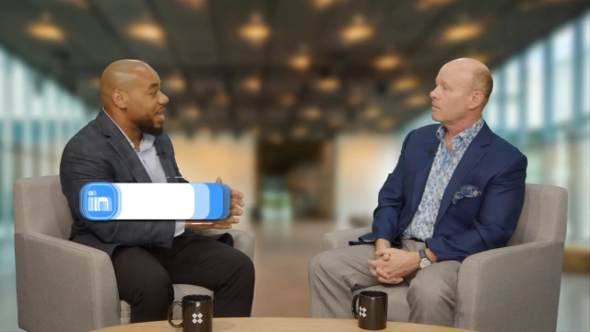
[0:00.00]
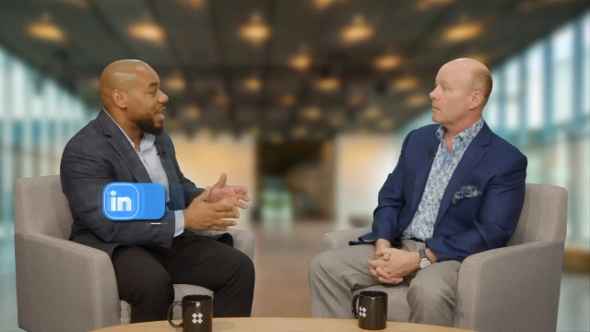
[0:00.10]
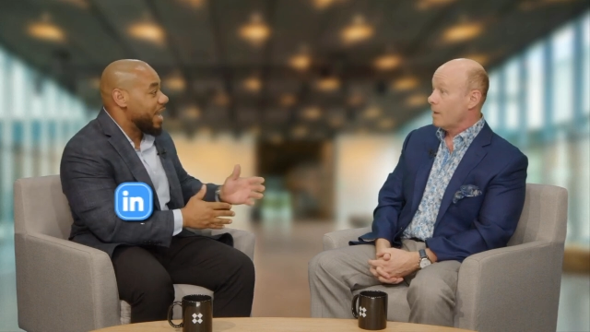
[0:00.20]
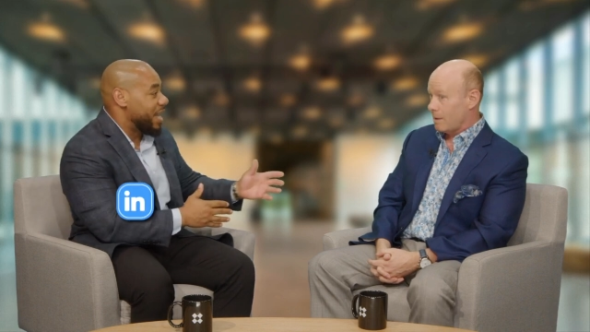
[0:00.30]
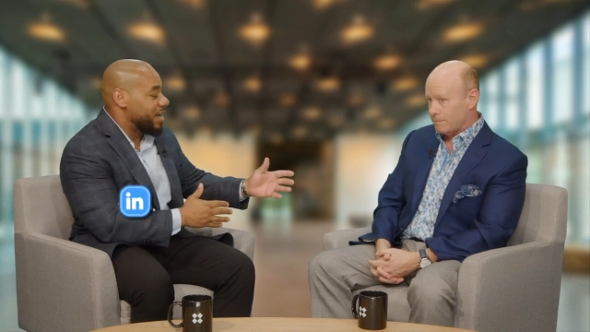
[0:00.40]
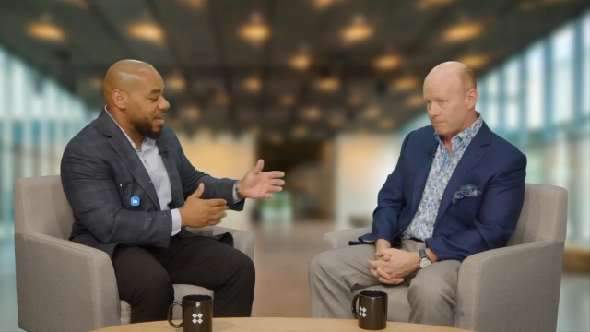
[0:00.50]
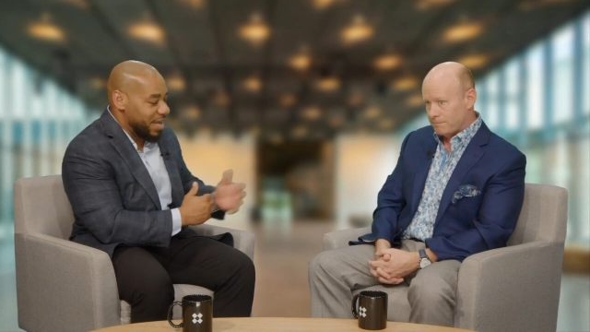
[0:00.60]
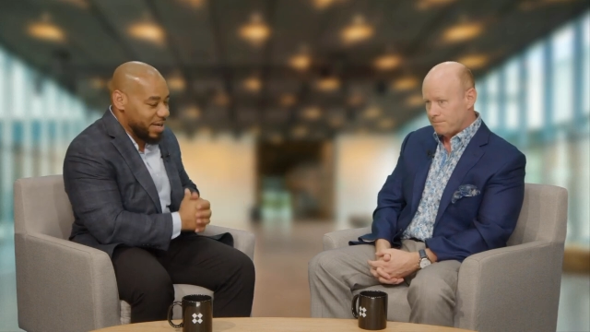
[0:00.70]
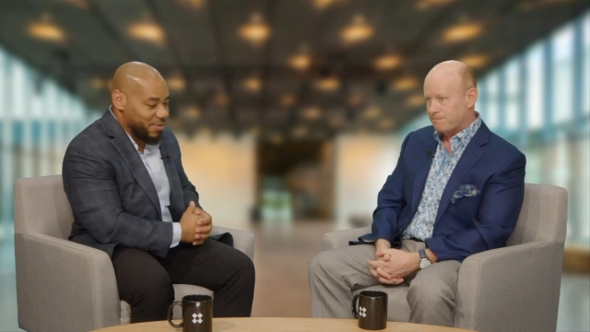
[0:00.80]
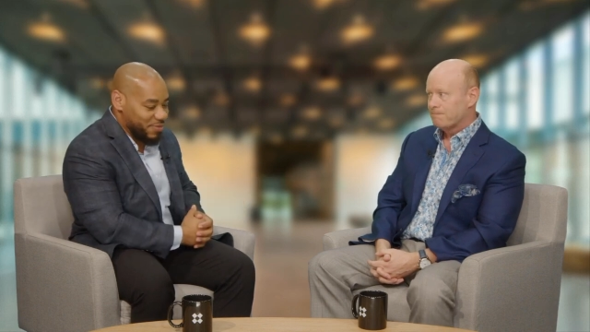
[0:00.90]
Speaker 1: Yeah. And
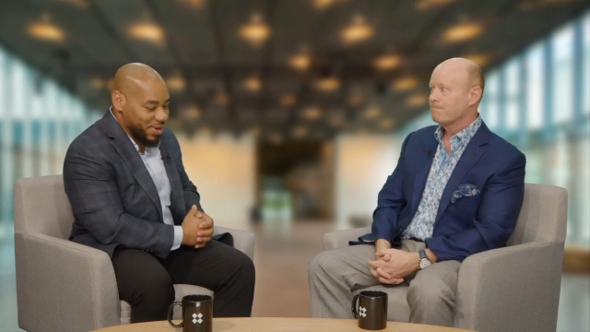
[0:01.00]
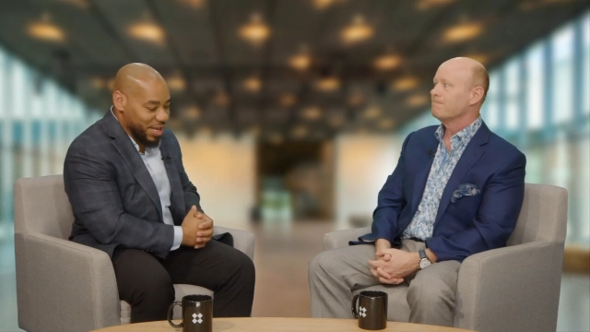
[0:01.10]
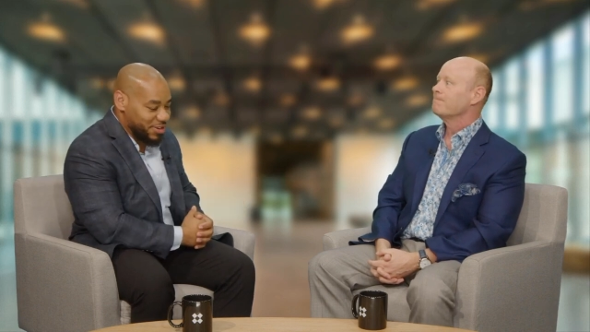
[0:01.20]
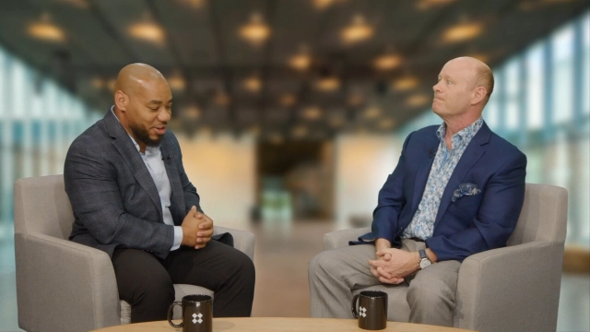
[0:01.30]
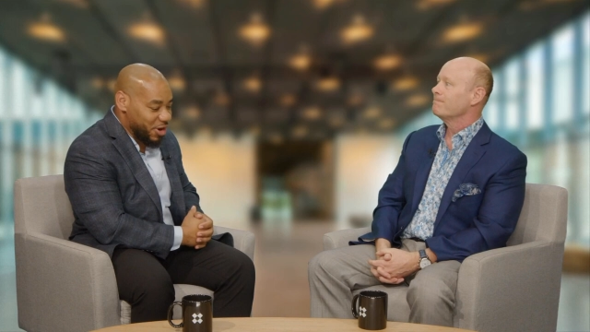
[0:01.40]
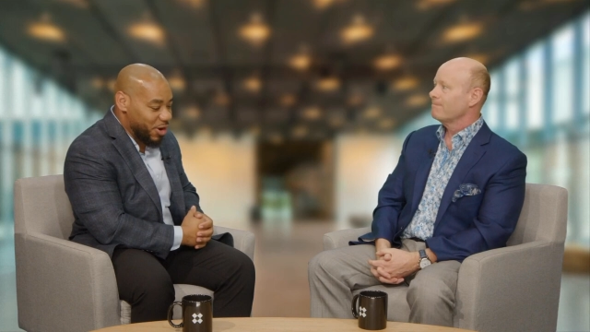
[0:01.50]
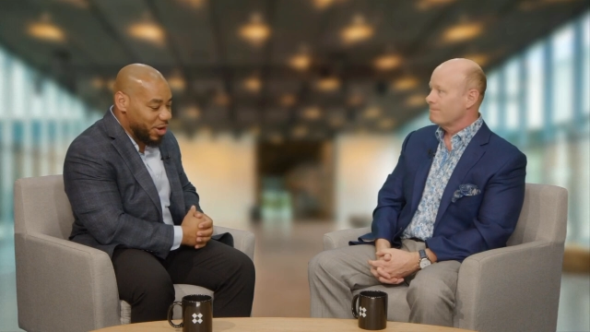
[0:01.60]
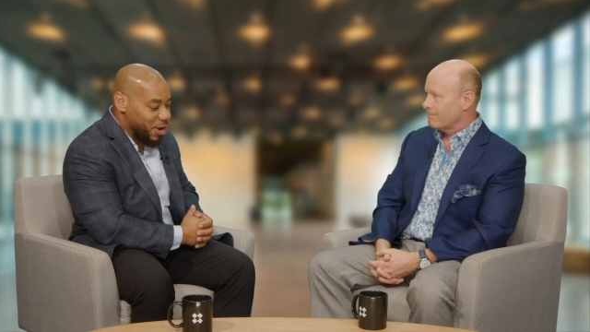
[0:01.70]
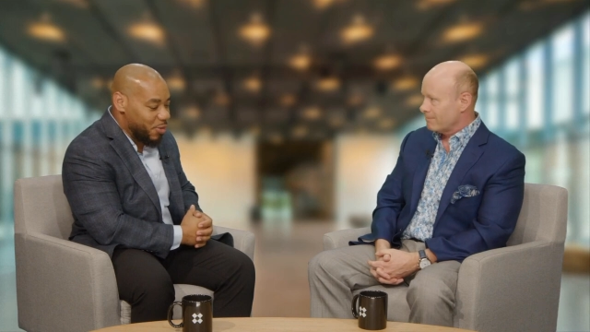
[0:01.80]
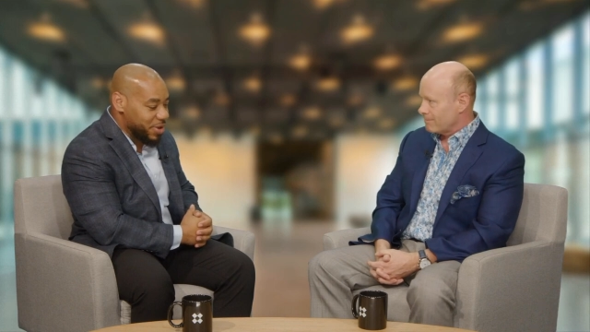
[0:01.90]
and and to go
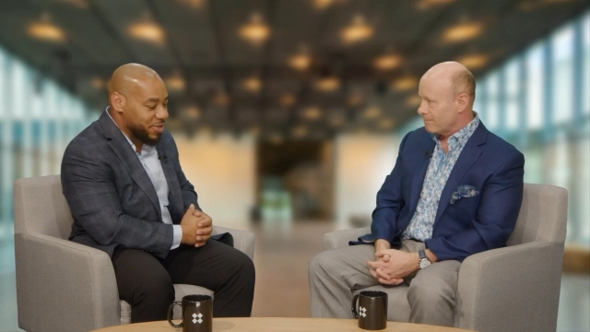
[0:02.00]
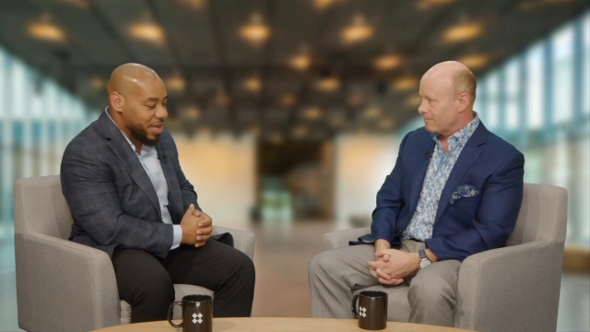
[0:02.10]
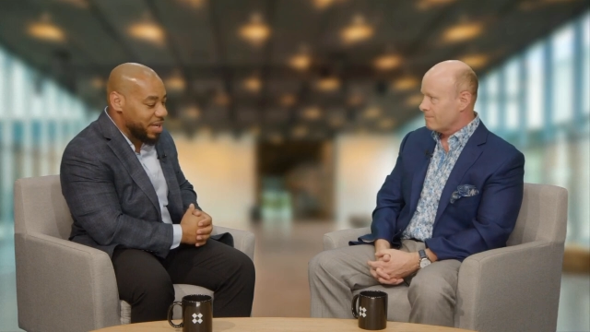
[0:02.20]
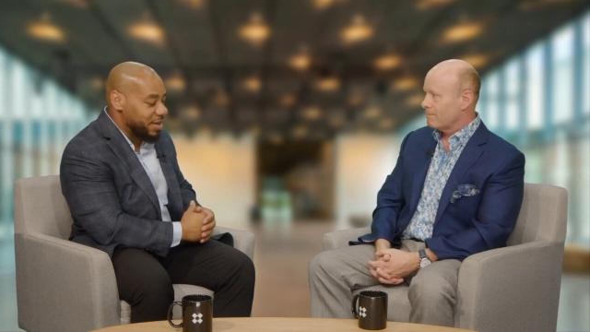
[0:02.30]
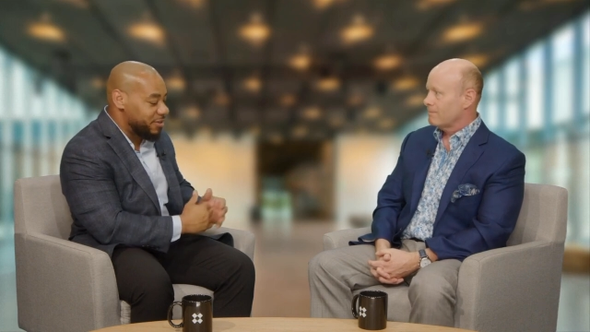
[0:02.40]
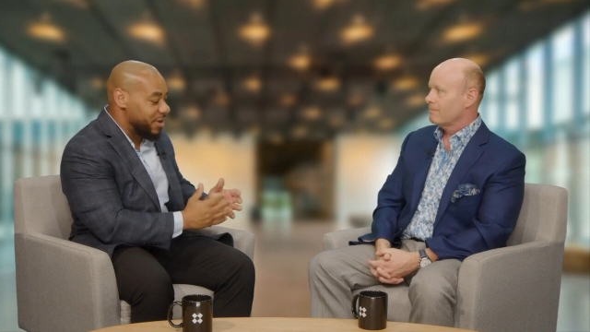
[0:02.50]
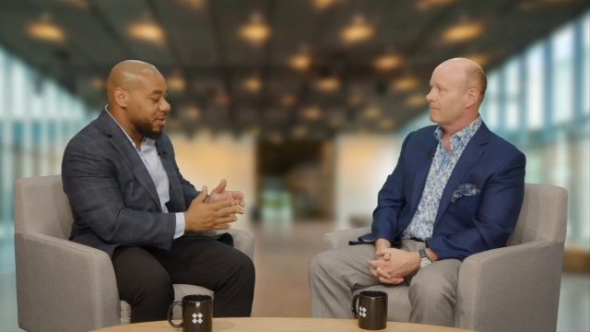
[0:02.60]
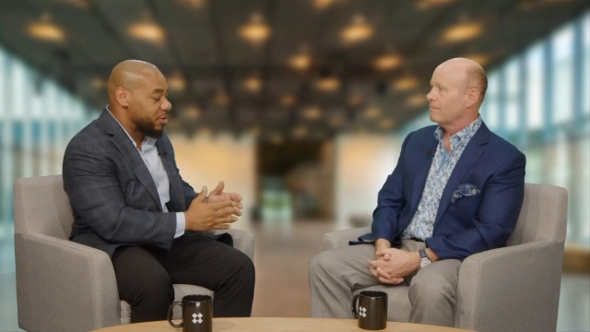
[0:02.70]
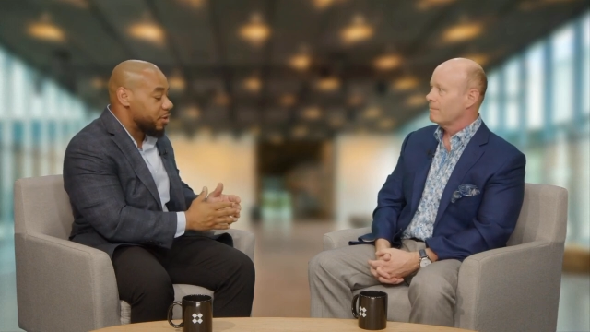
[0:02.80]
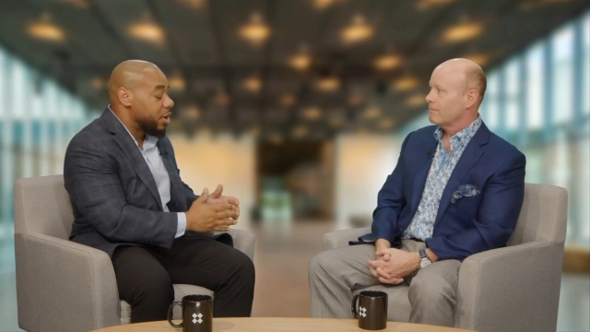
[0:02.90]
along with it, it's
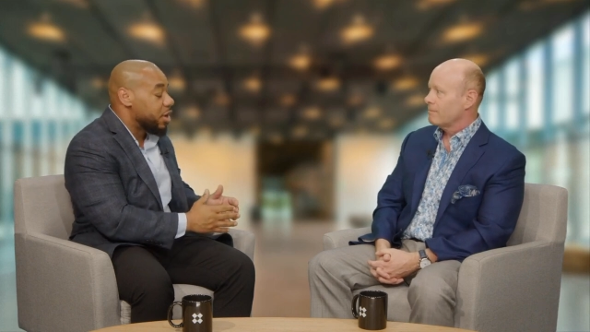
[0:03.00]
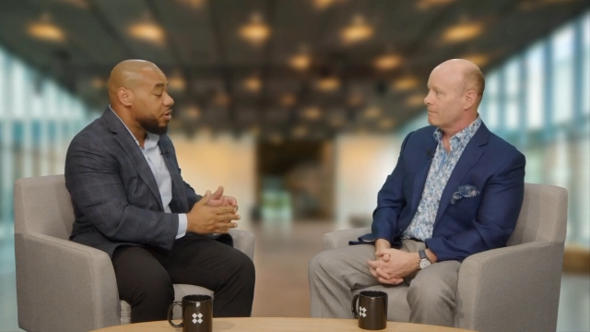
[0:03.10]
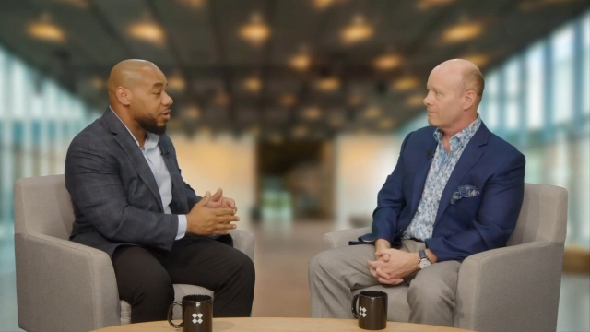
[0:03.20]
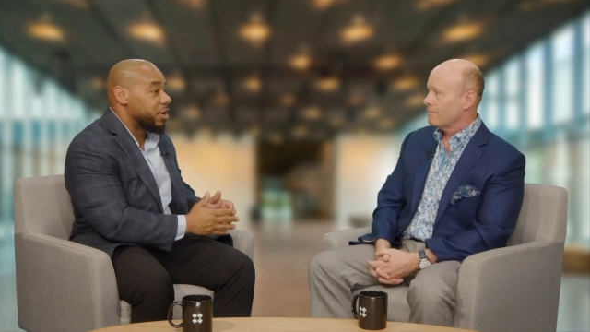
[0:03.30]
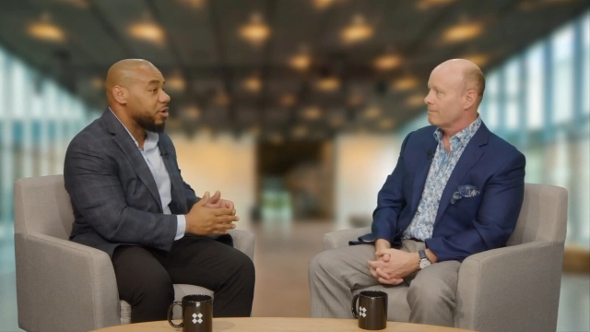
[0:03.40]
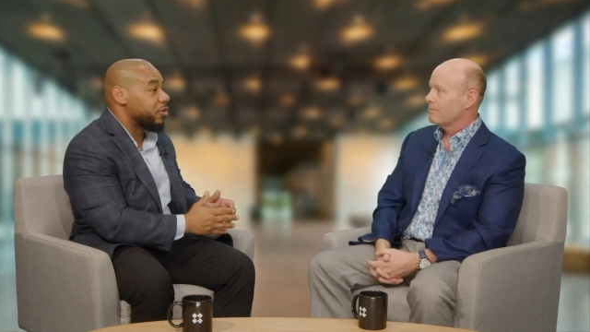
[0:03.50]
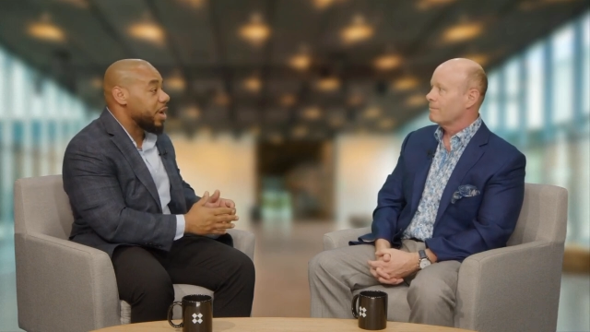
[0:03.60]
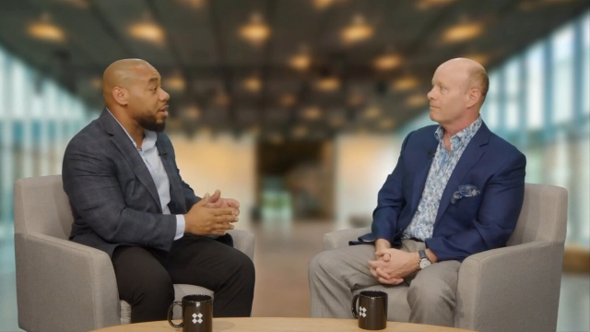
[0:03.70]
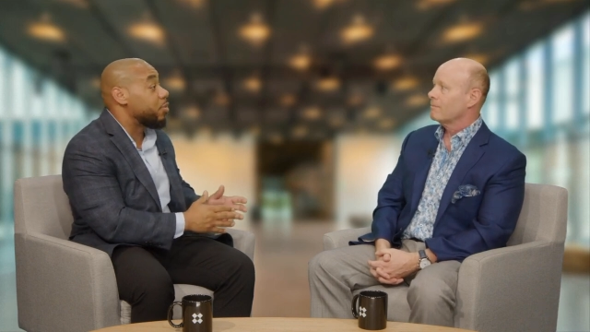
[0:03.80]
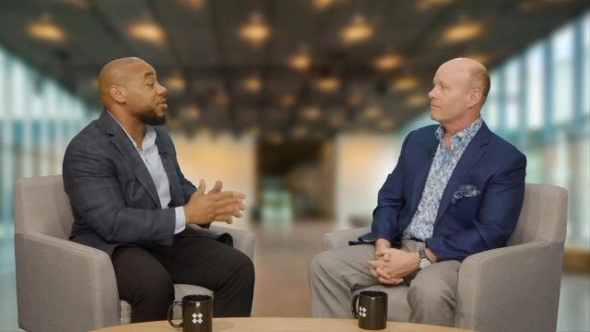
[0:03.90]
either you're gonna
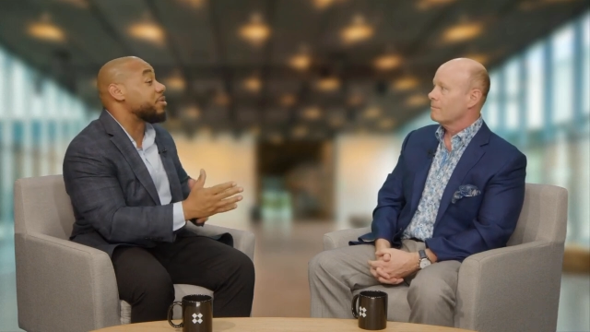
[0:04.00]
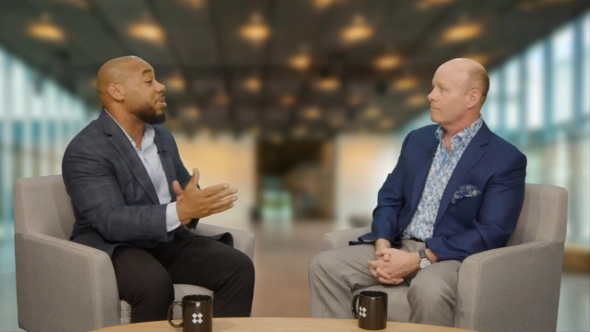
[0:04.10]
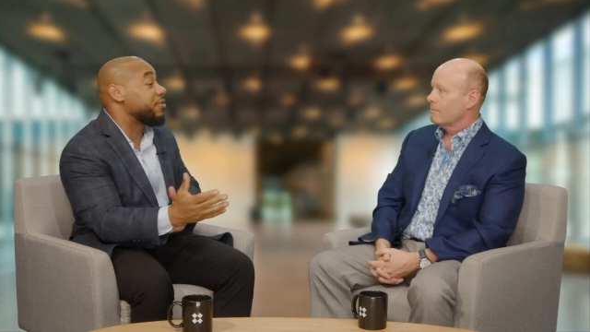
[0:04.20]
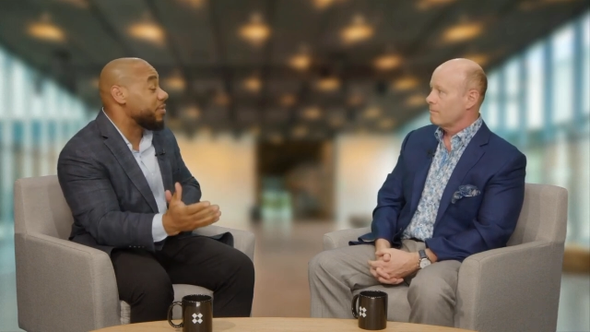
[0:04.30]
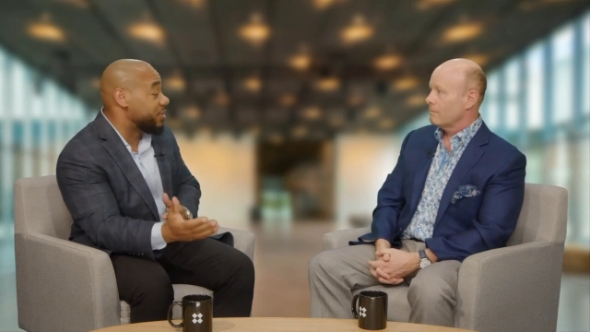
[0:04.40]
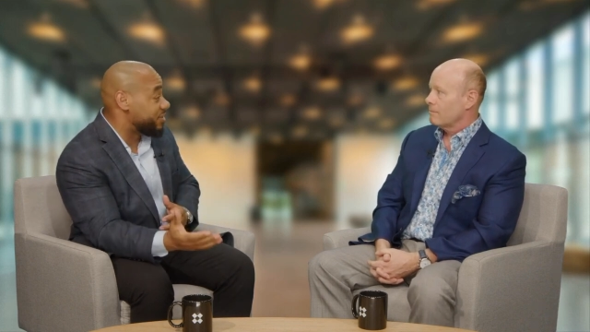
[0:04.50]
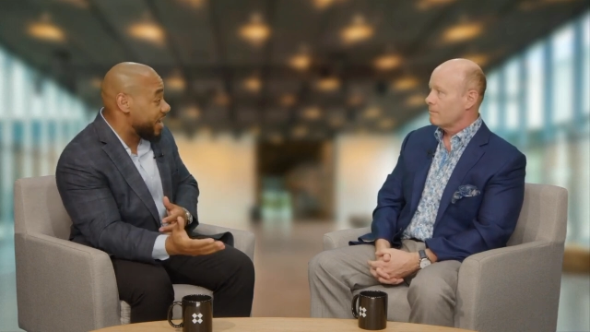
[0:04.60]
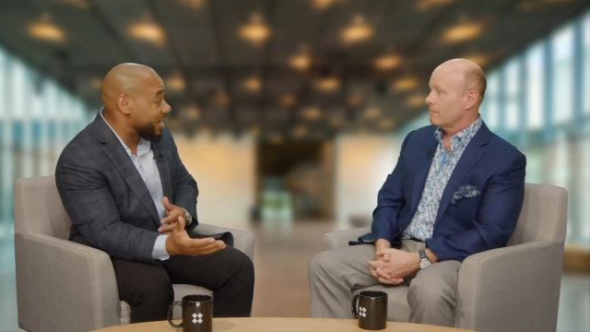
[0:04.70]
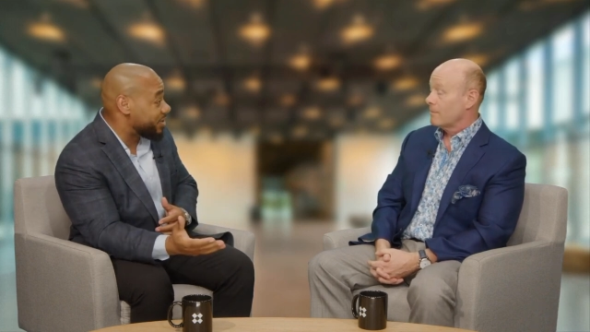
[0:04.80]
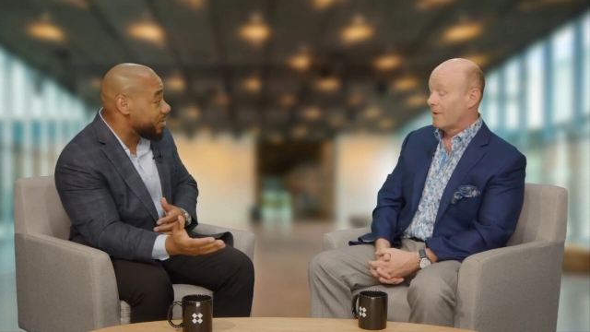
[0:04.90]
create a recipe for
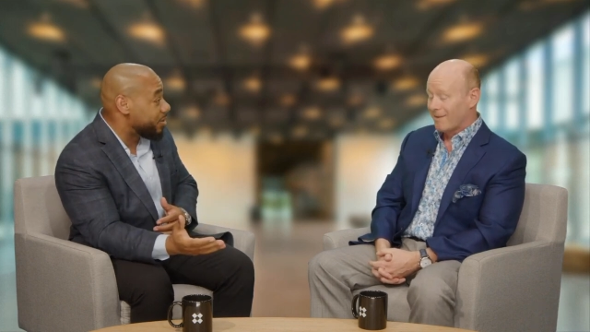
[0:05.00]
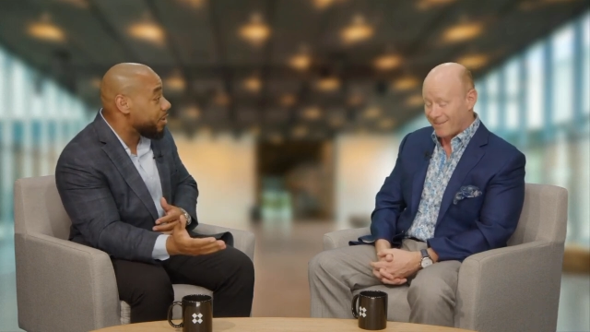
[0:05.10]
disaster